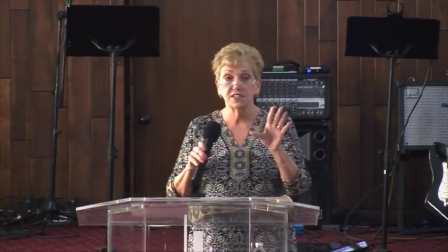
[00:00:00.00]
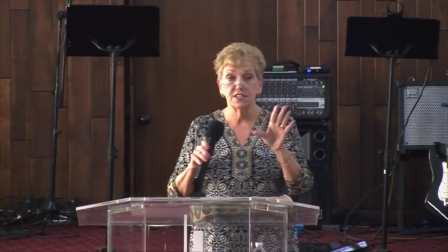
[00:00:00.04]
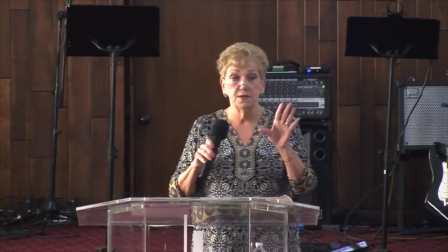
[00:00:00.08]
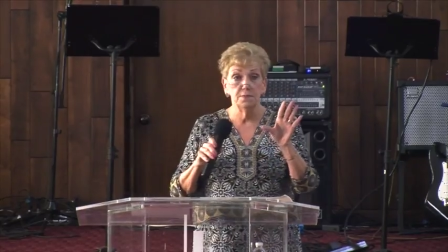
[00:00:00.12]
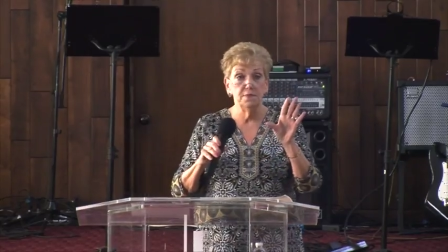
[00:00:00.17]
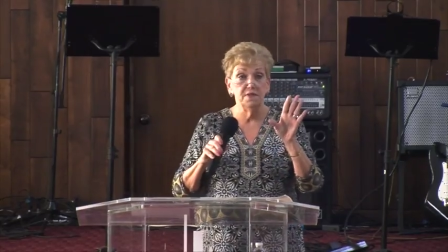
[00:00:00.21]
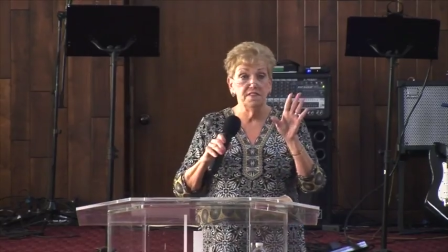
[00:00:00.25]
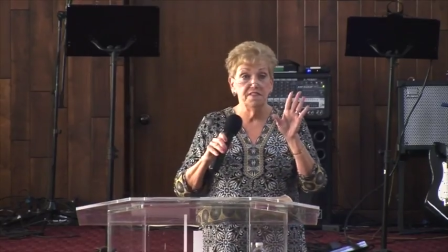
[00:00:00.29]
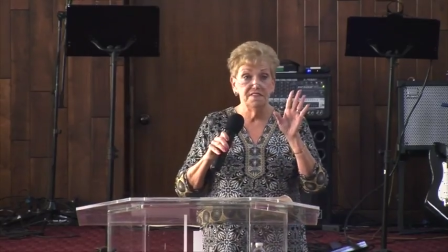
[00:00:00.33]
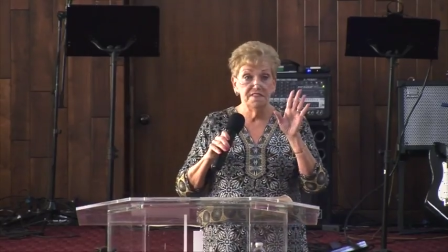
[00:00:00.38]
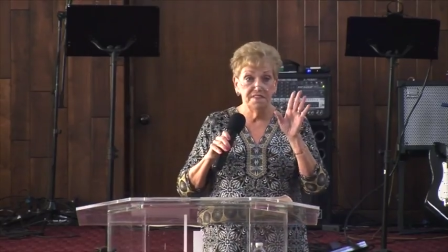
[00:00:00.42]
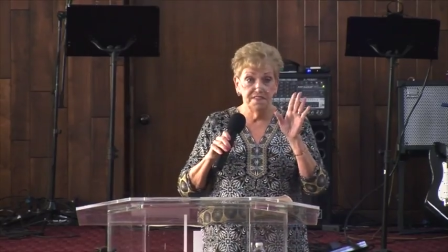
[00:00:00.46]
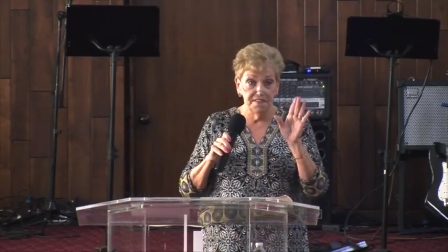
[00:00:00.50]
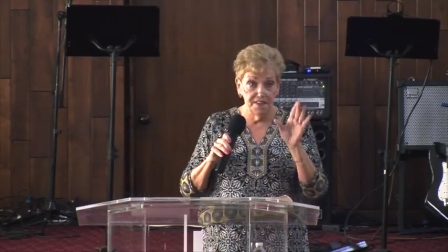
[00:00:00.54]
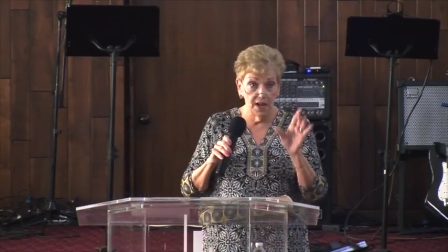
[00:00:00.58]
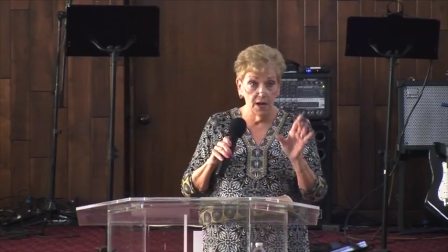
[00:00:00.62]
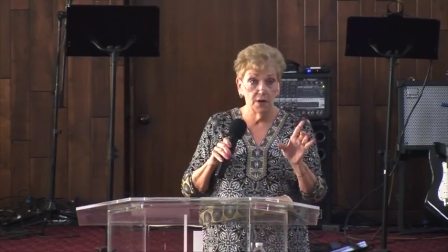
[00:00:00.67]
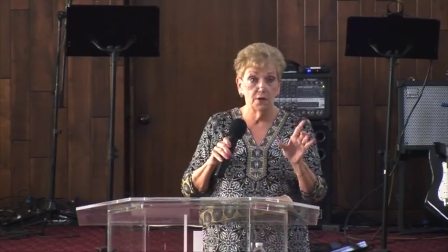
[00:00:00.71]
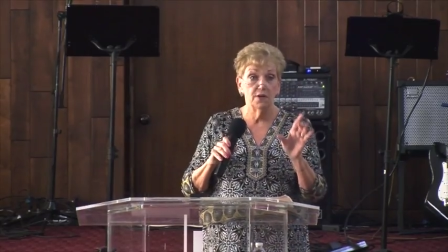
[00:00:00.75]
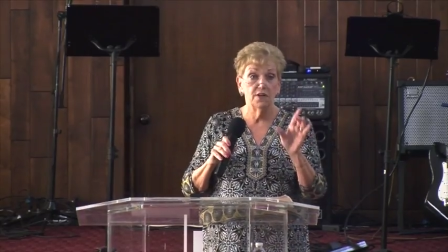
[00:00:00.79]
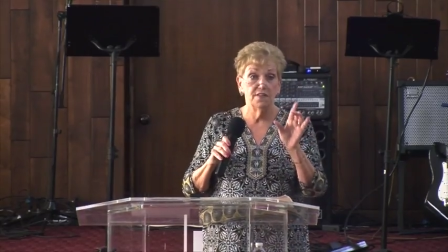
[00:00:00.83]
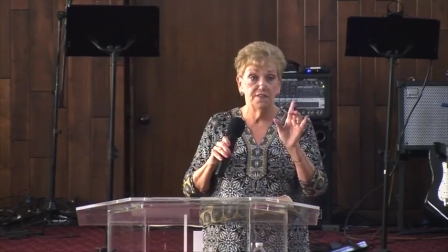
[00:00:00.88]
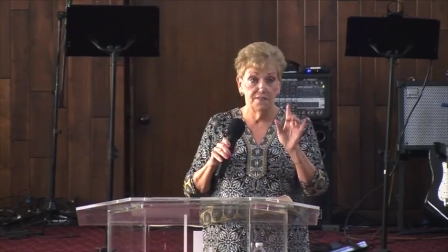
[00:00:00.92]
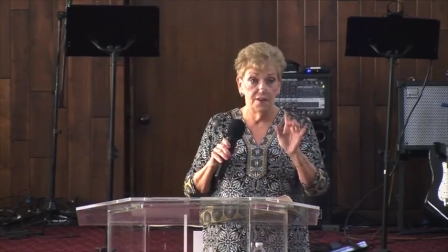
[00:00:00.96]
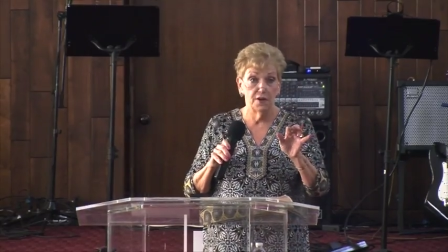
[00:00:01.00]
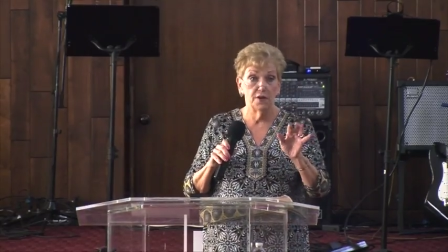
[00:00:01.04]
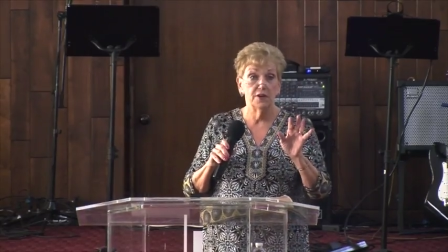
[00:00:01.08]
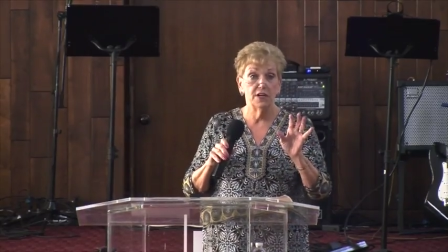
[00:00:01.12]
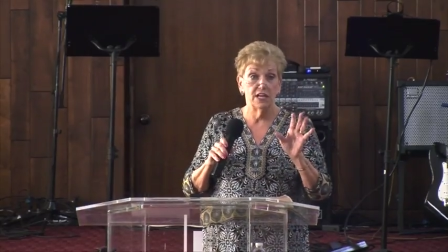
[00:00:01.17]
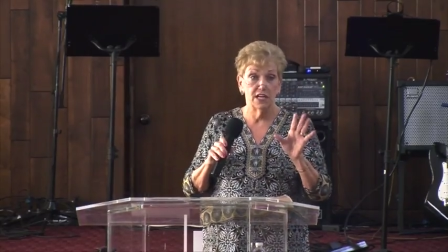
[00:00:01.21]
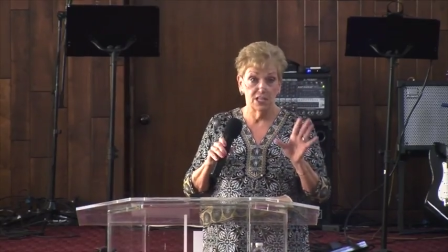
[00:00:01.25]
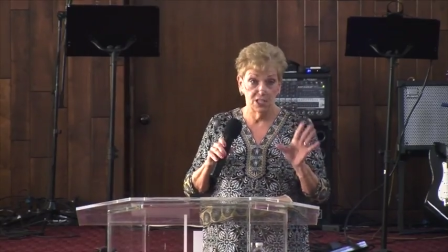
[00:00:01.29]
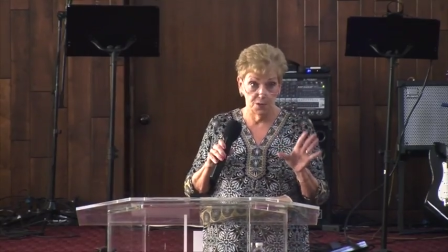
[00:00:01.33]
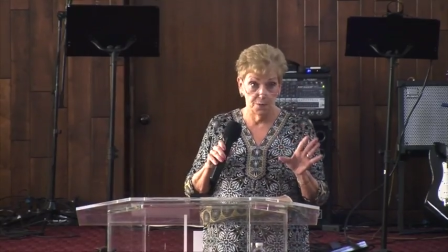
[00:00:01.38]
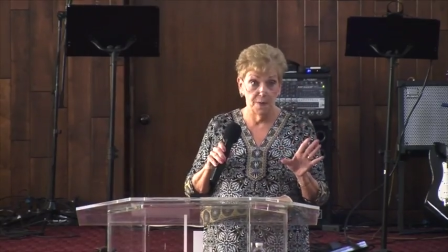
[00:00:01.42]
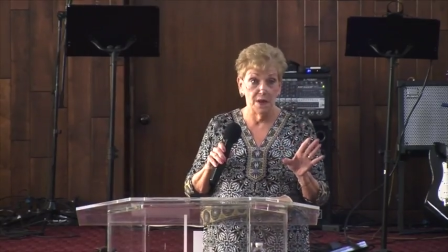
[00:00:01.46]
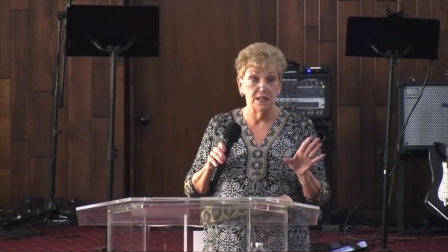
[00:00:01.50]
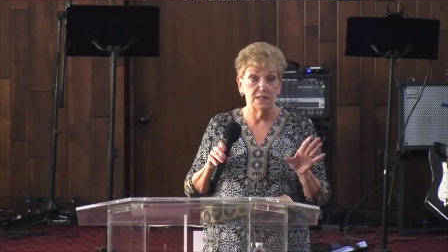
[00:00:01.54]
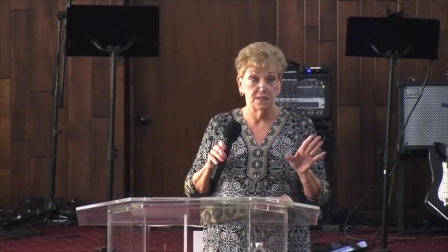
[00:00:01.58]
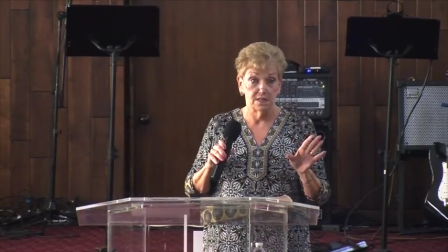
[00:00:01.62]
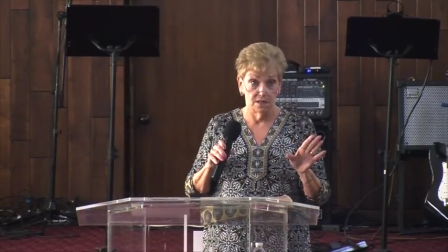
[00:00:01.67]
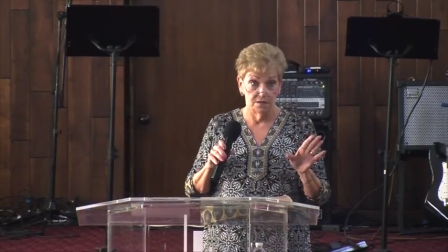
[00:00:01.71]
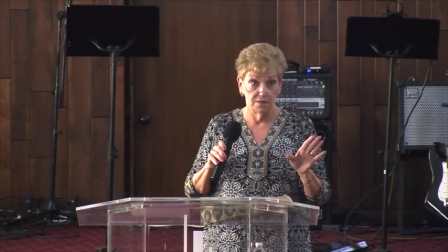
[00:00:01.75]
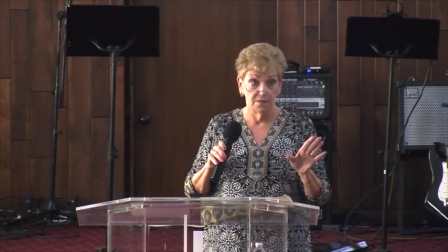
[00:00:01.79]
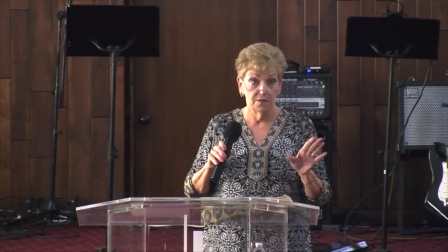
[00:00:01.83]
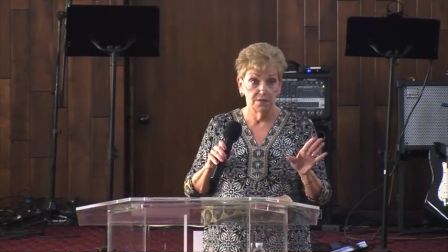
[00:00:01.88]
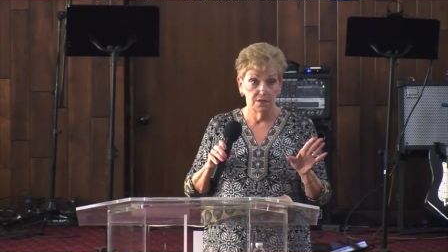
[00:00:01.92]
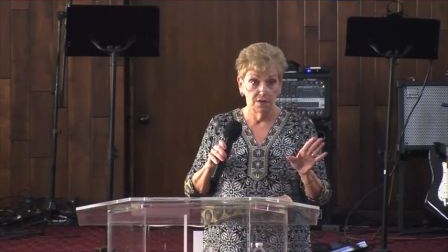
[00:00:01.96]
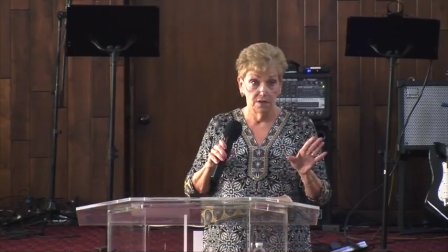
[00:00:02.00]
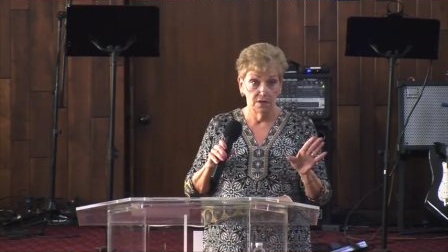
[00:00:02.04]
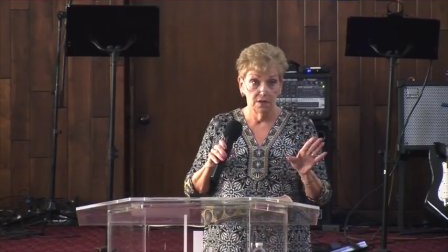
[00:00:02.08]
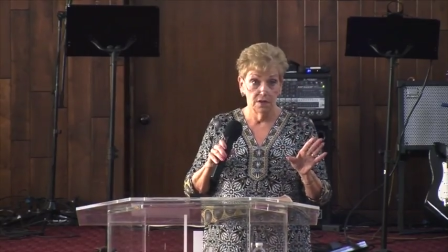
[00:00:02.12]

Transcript: can be very, very expensive